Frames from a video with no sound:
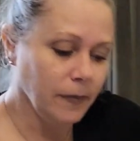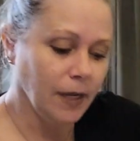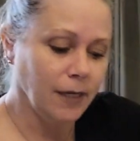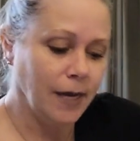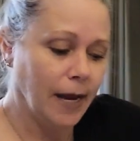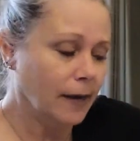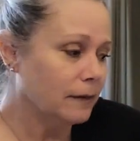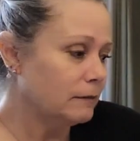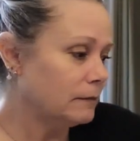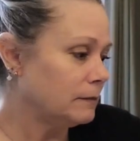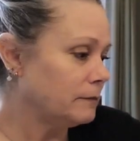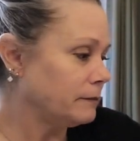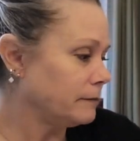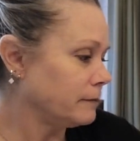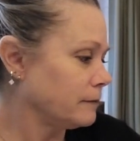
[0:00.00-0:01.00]
yeah,
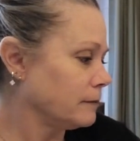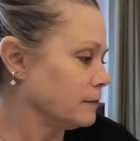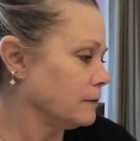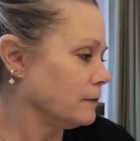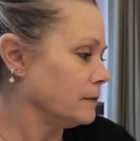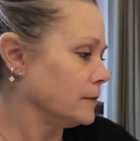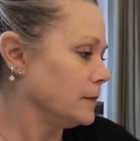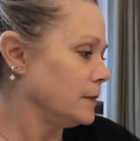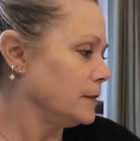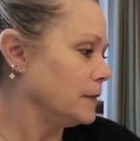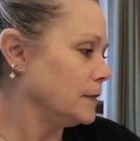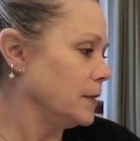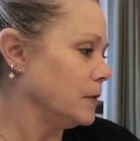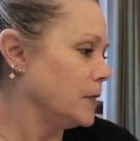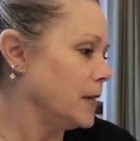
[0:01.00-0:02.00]

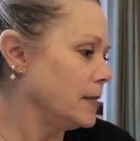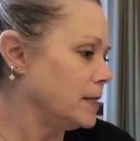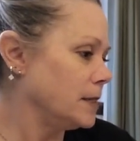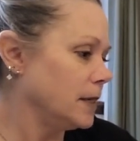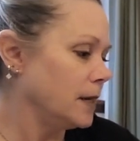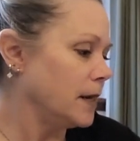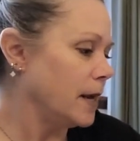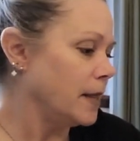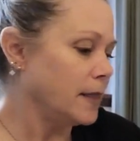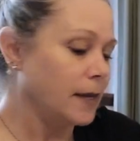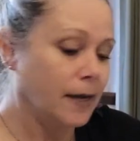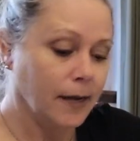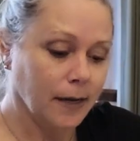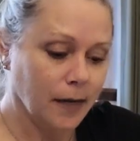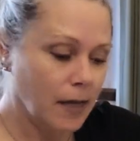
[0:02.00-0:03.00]
so that's it, I
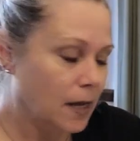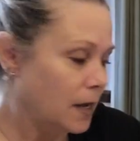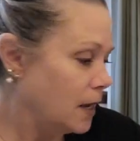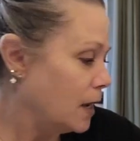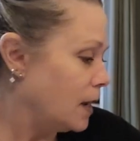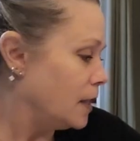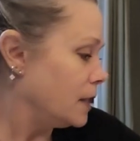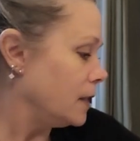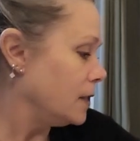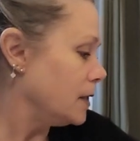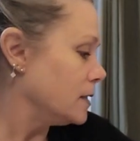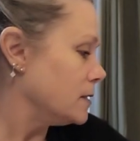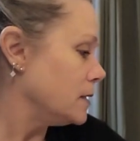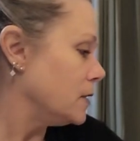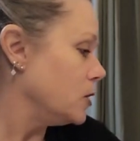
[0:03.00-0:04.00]
think. I think
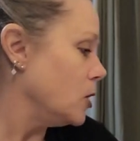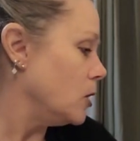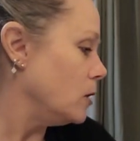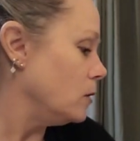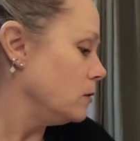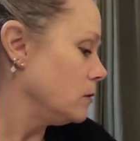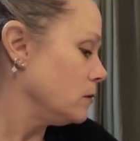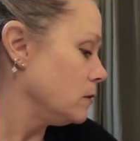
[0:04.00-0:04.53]
that's it, y'all.